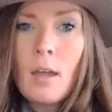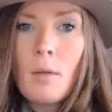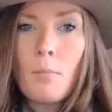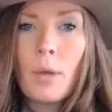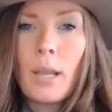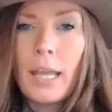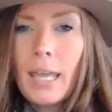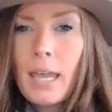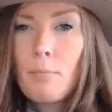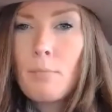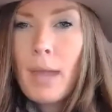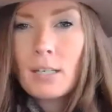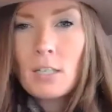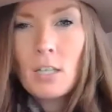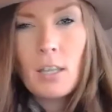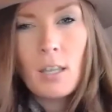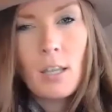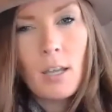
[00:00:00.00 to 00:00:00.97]
But again,
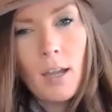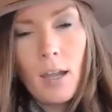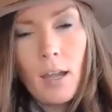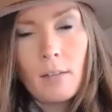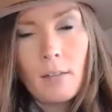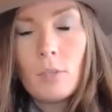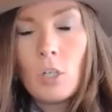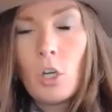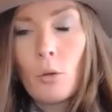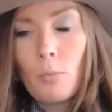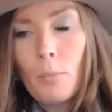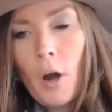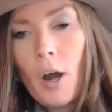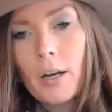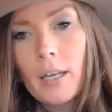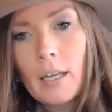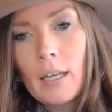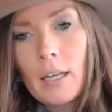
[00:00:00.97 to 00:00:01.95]
back to your
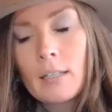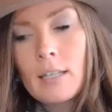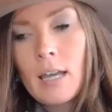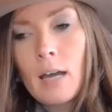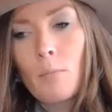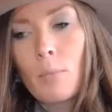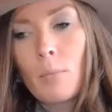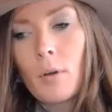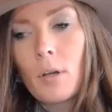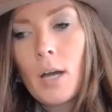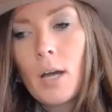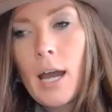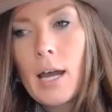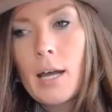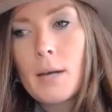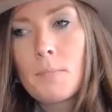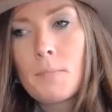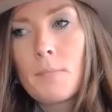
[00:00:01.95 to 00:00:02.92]
parking example,
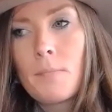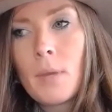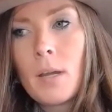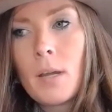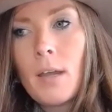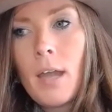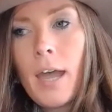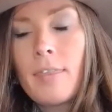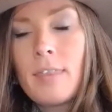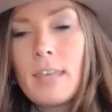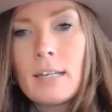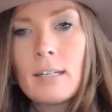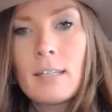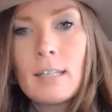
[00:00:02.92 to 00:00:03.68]
at the end of the